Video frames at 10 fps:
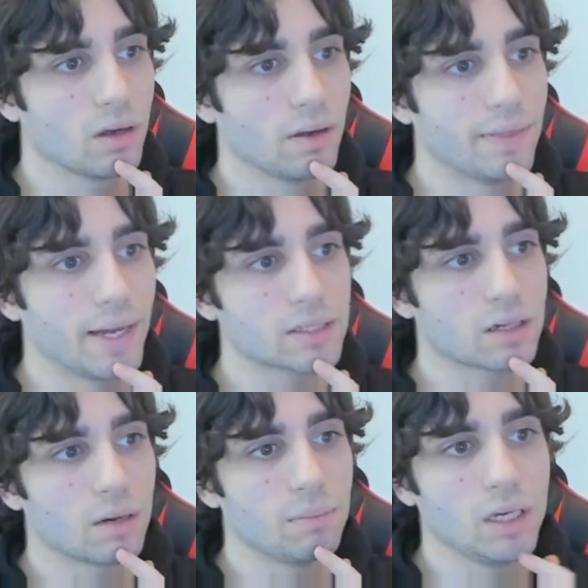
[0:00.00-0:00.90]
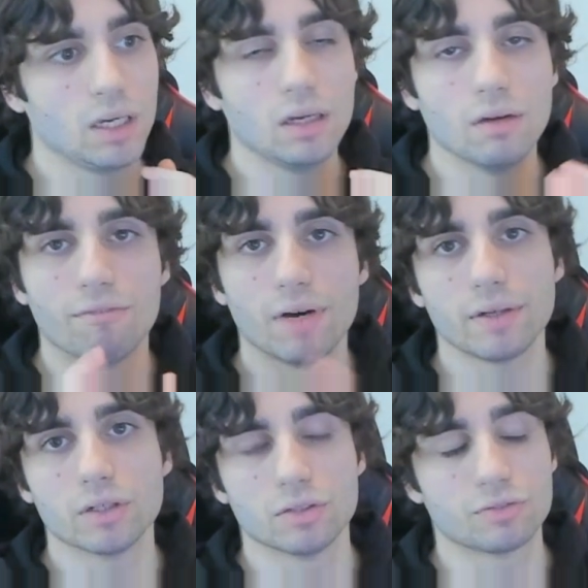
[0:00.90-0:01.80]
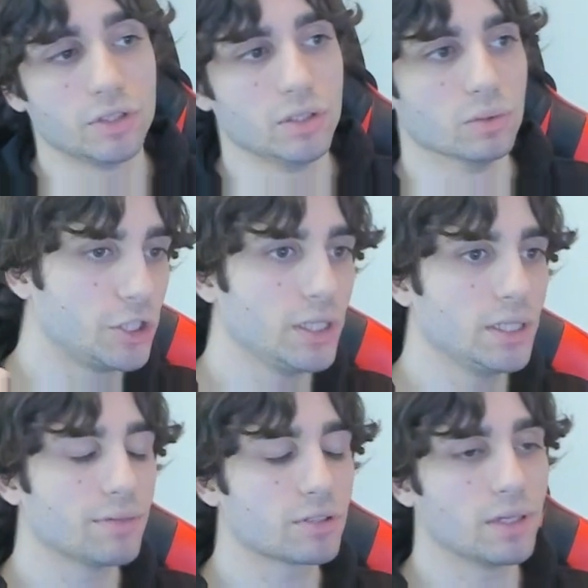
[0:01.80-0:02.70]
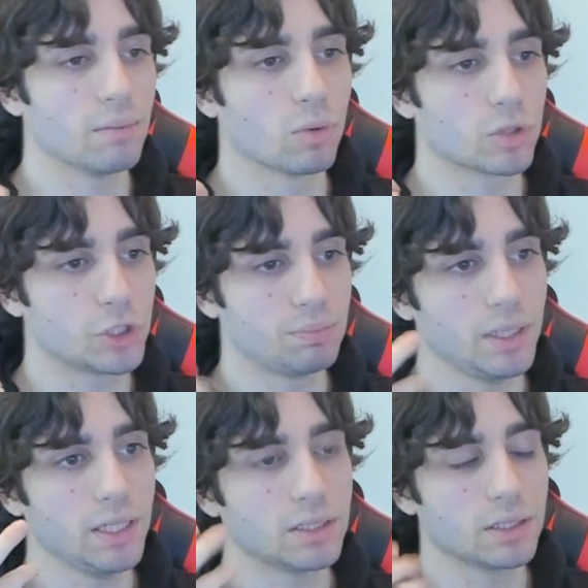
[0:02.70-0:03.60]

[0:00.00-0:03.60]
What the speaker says: that is going to be very good for you. He gives them more speed,